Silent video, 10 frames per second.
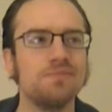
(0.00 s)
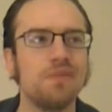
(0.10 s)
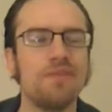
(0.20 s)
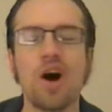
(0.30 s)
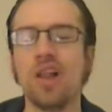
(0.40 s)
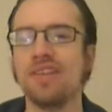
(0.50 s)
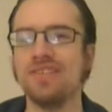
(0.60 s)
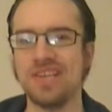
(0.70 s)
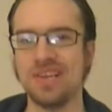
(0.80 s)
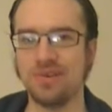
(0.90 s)

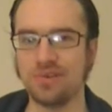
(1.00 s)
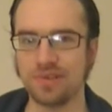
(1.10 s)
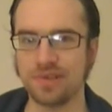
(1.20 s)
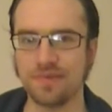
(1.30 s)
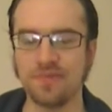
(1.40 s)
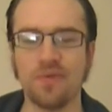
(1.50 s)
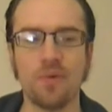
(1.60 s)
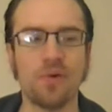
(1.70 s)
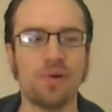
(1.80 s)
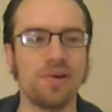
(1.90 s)
volunteers
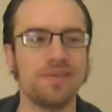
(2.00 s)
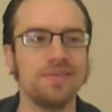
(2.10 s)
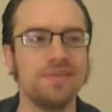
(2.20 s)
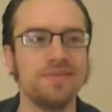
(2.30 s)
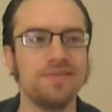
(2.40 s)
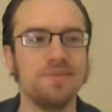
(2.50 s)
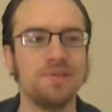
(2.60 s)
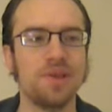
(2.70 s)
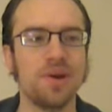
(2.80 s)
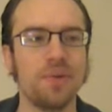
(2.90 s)
for,
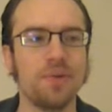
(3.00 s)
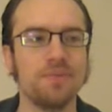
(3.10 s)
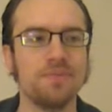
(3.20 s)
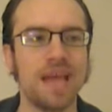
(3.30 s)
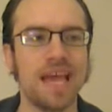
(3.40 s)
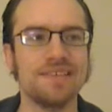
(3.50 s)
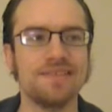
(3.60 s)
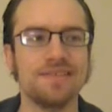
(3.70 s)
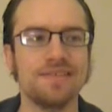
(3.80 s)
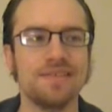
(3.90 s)
you know,
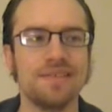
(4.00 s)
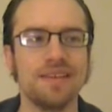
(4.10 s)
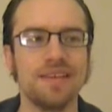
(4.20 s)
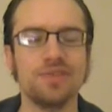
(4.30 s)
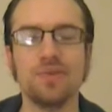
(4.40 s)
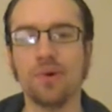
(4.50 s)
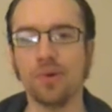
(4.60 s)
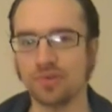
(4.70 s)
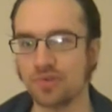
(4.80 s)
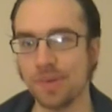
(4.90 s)
as a
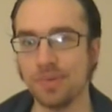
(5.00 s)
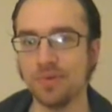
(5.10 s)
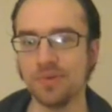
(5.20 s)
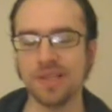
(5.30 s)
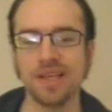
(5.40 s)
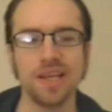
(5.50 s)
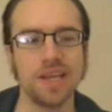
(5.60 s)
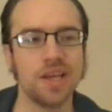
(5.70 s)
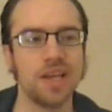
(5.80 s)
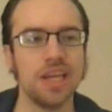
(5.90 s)
so-called tribute
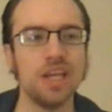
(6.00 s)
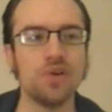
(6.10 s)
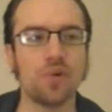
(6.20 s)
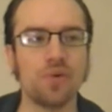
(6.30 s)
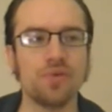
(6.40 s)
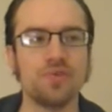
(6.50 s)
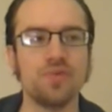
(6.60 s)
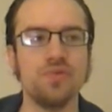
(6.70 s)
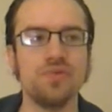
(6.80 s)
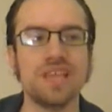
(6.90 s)
in order
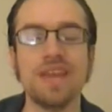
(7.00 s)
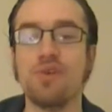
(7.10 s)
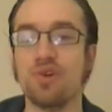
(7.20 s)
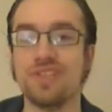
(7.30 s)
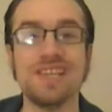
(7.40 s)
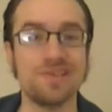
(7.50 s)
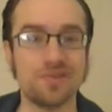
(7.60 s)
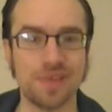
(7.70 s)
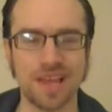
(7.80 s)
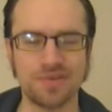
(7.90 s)
to save her
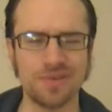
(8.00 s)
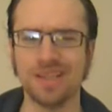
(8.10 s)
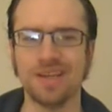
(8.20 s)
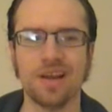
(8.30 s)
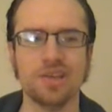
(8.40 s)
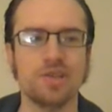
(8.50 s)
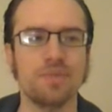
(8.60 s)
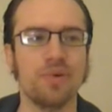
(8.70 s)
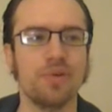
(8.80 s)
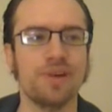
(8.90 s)
sister. That's really not a
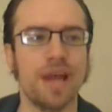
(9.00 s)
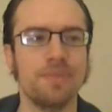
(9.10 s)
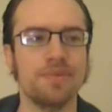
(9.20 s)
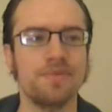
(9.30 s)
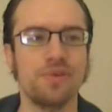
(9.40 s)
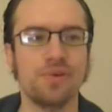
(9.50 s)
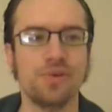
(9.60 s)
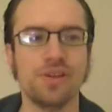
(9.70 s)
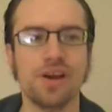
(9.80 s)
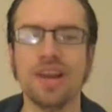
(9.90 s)
spoiler. It happens very
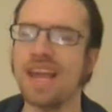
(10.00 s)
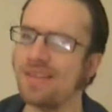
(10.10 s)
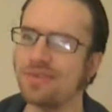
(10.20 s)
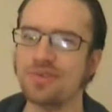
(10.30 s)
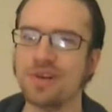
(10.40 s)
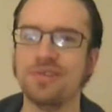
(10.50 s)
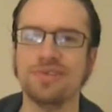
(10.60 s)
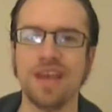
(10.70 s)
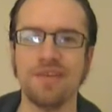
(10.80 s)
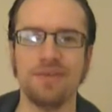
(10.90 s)
early on, and the
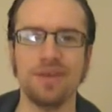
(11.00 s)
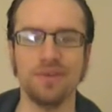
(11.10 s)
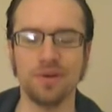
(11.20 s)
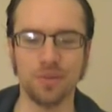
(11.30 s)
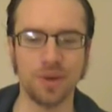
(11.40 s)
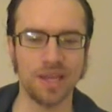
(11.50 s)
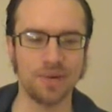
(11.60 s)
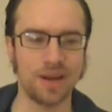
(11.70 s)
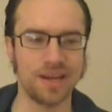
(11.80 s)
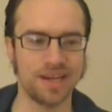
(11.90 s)
trailers have given it away
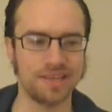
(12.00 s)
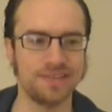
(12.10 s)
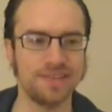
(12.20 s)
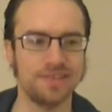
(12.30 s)
quite nicely,